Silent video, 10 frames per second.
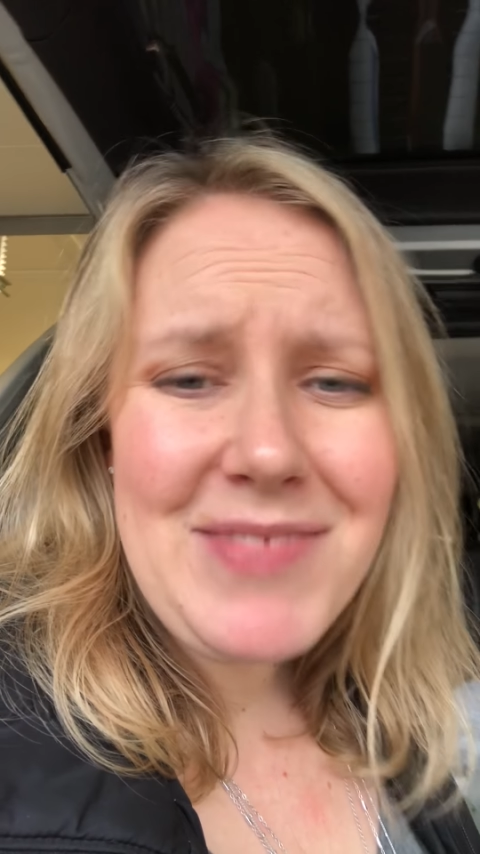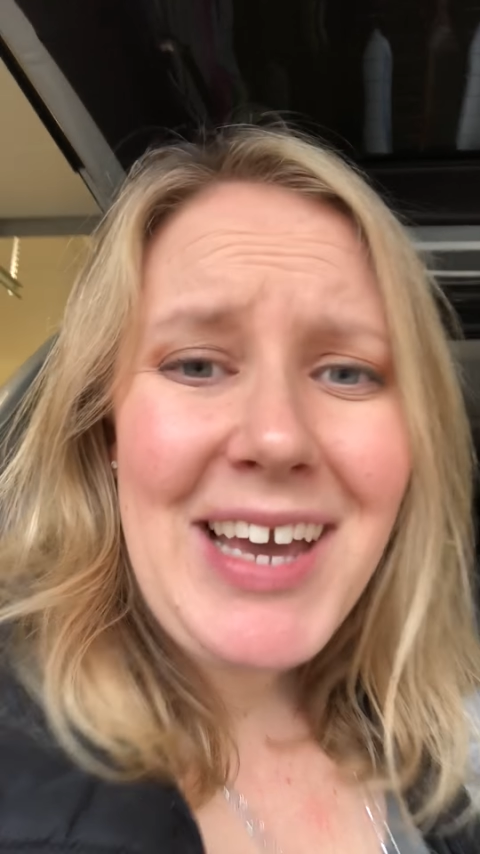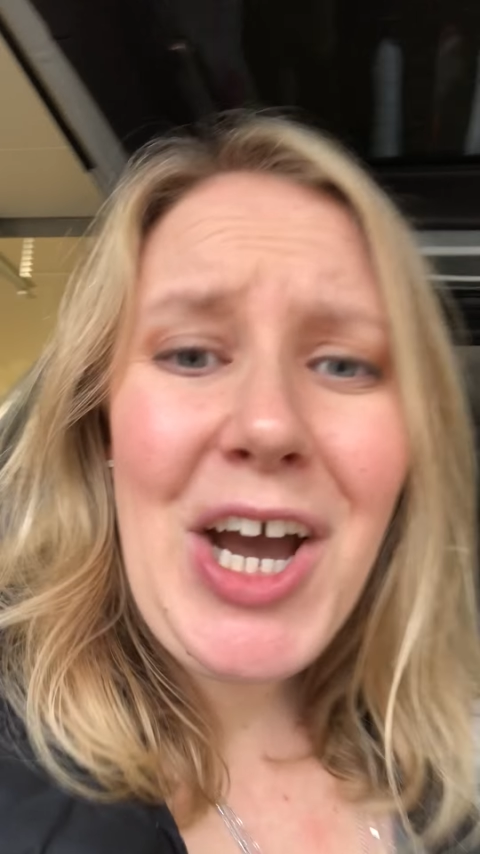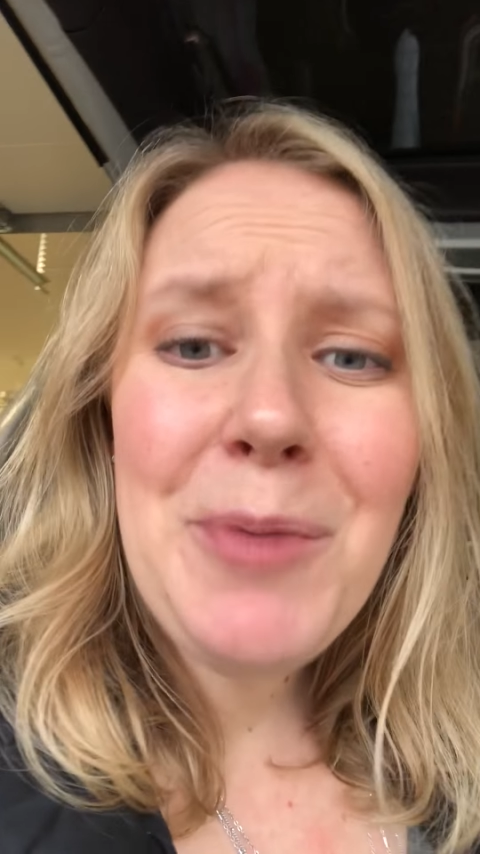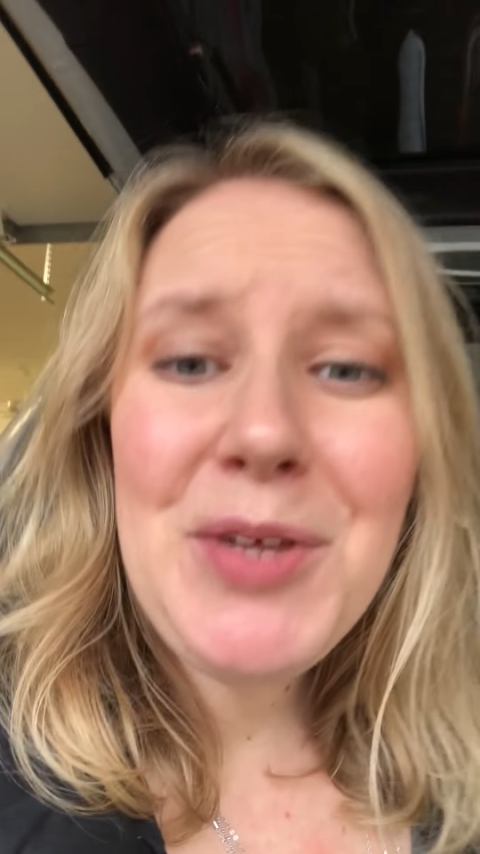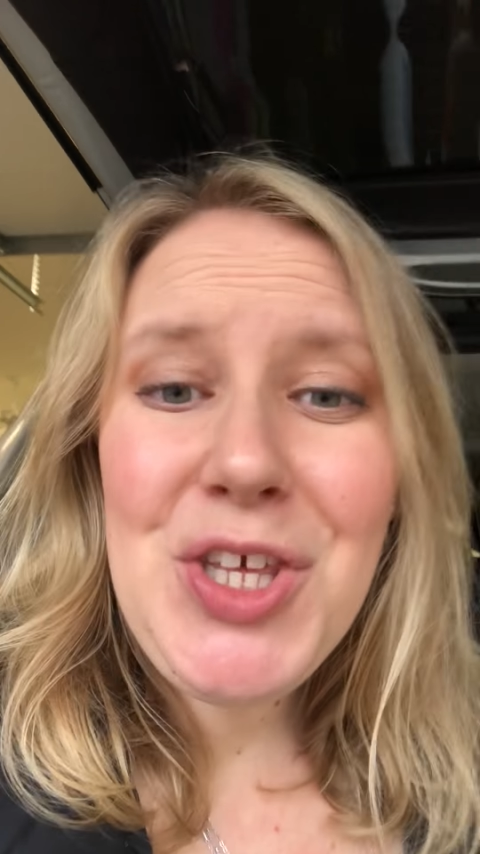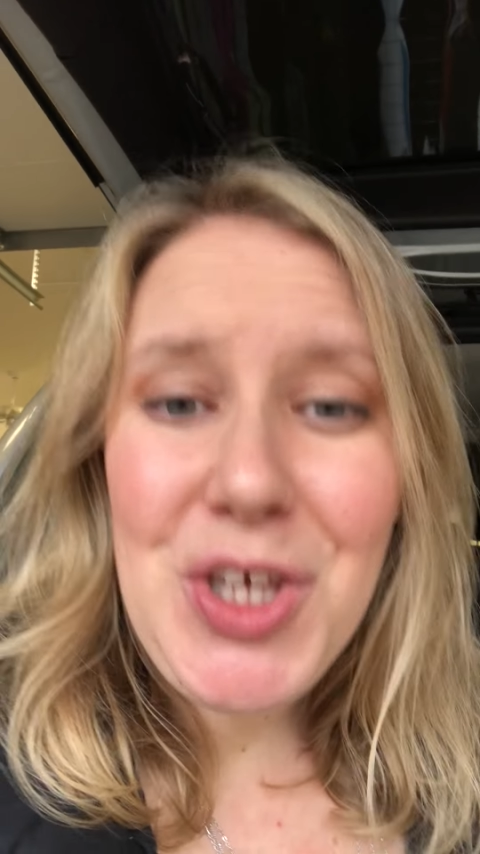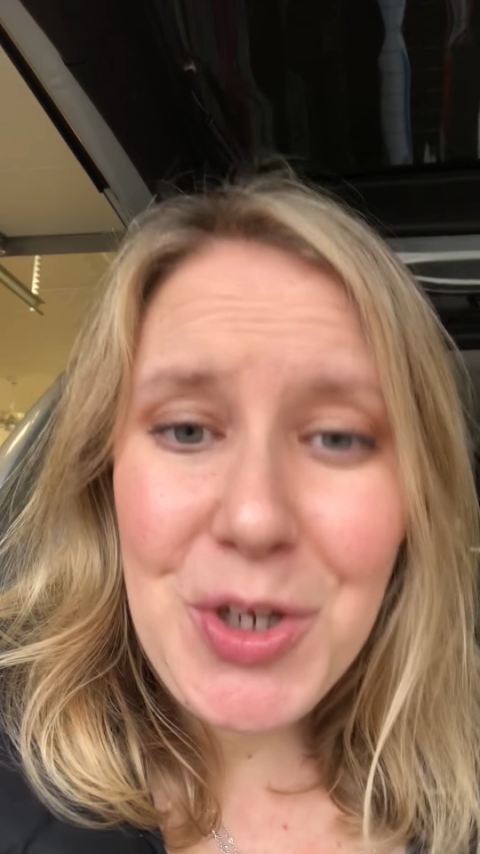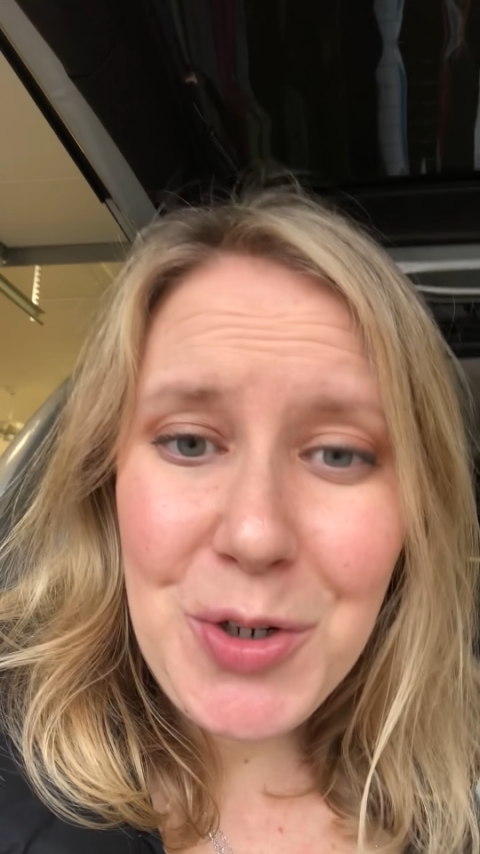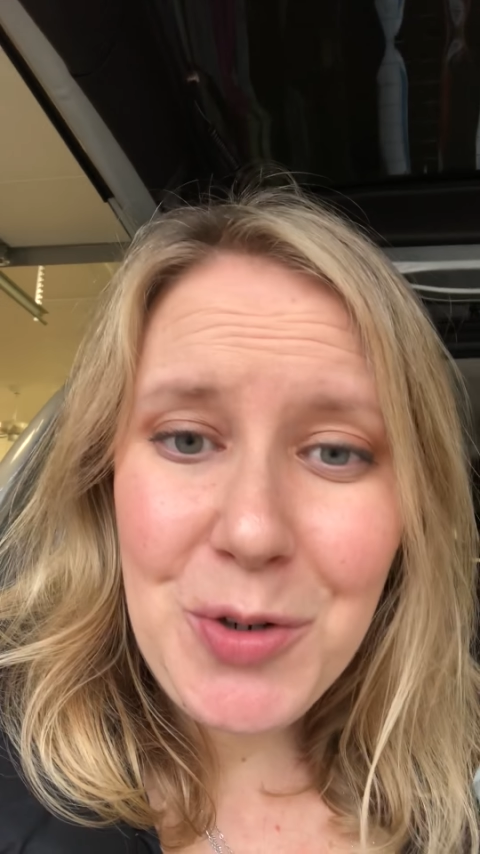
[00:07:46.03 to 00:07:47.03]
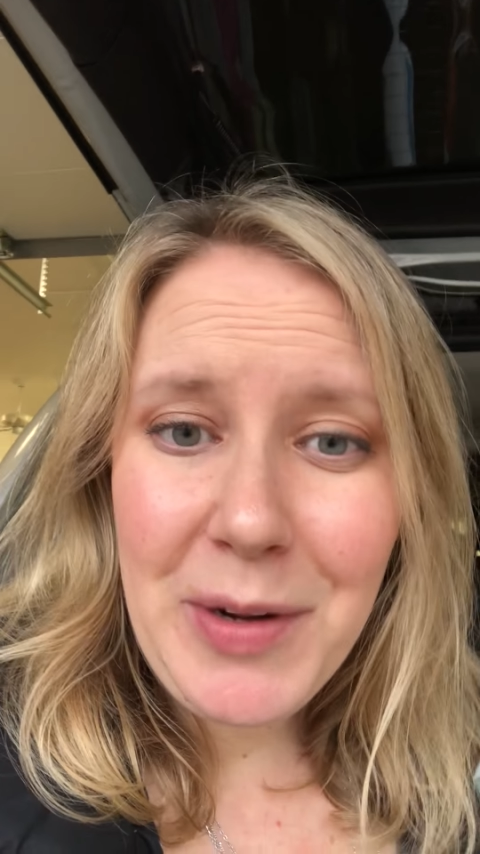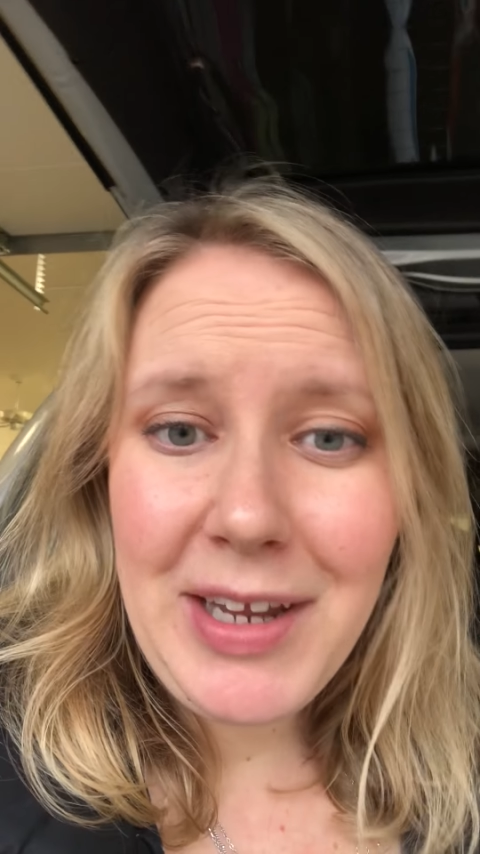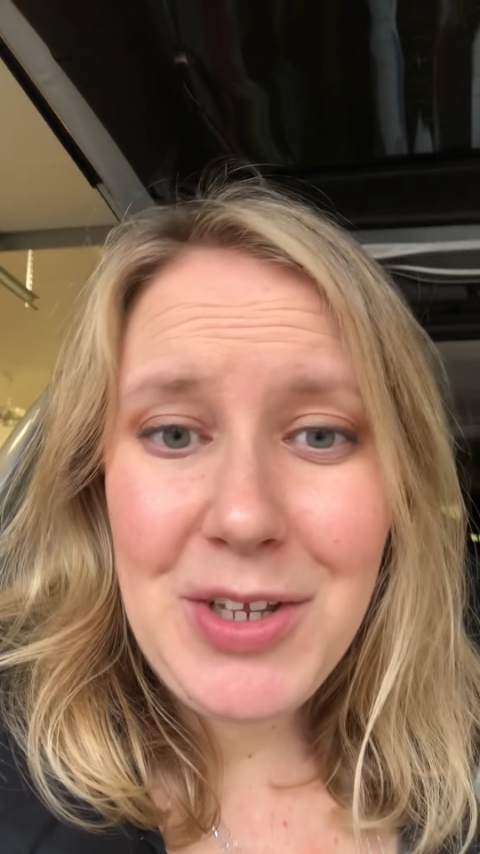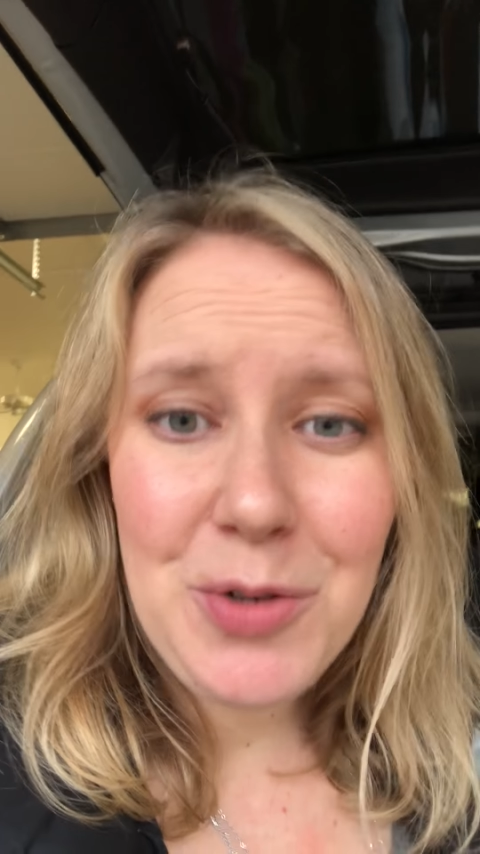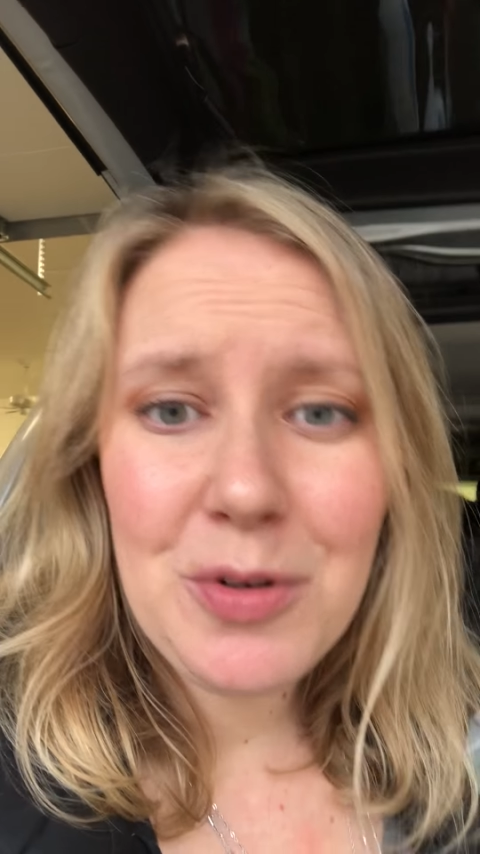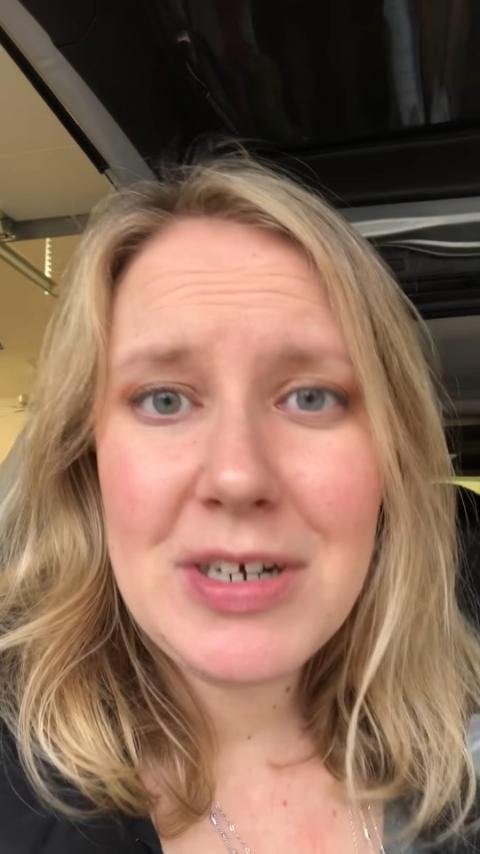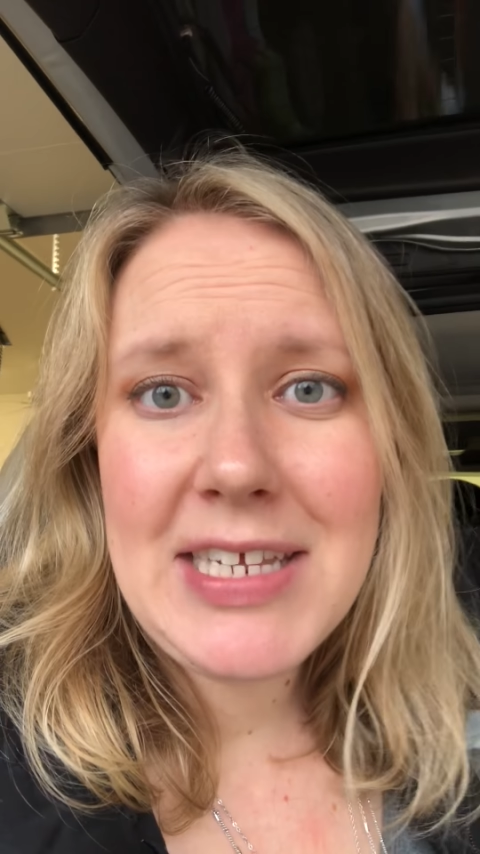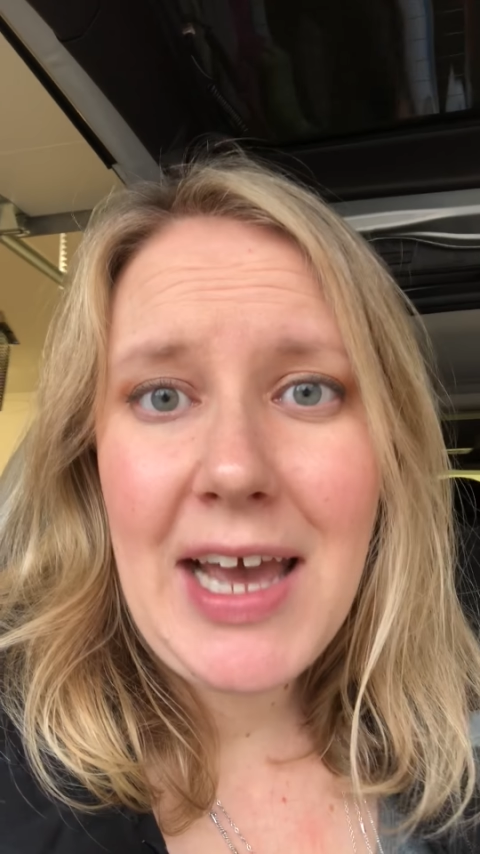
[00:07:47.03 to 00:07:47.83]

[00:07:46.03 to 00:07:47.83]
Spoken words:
I hope that you and yours